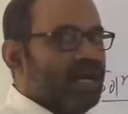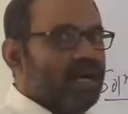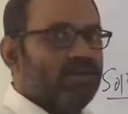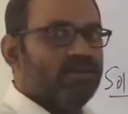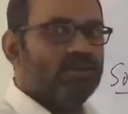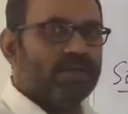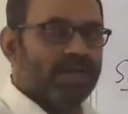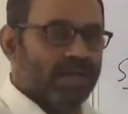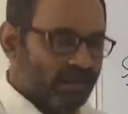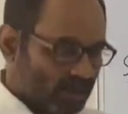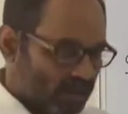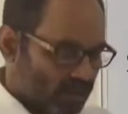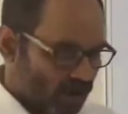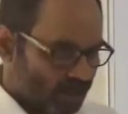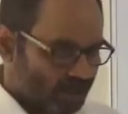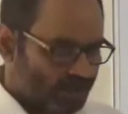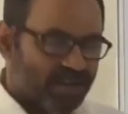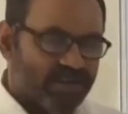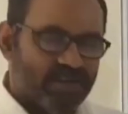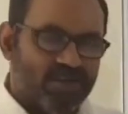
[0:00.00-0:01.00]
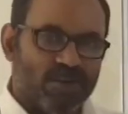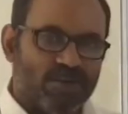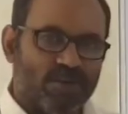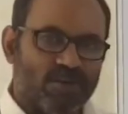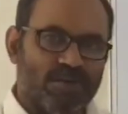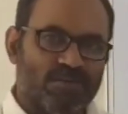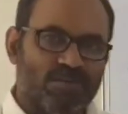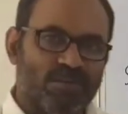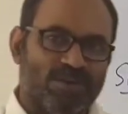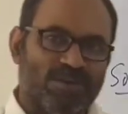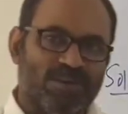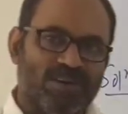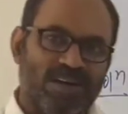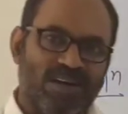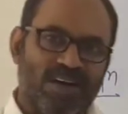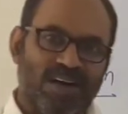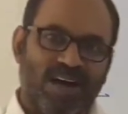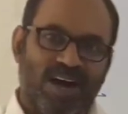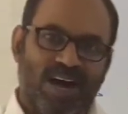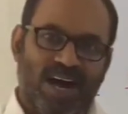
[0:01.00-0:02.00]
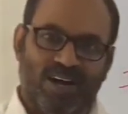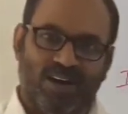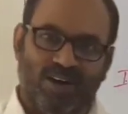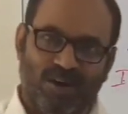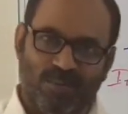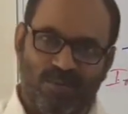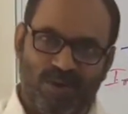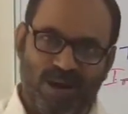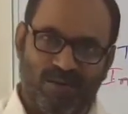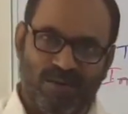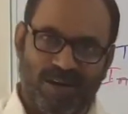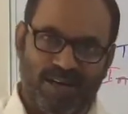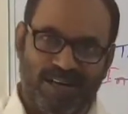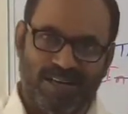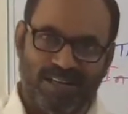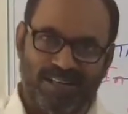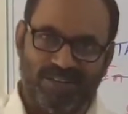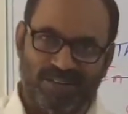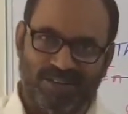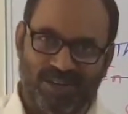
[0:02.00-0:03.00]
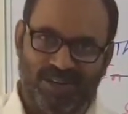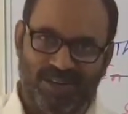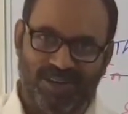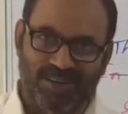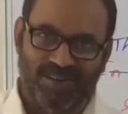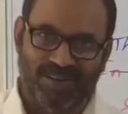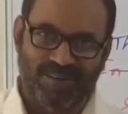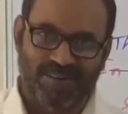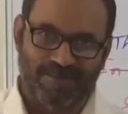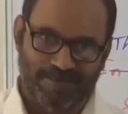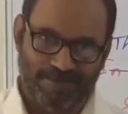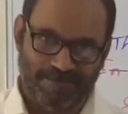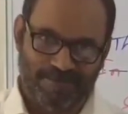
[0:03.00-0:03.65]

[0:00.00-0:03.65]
is how you can copy in your notebook. I hope you have understood.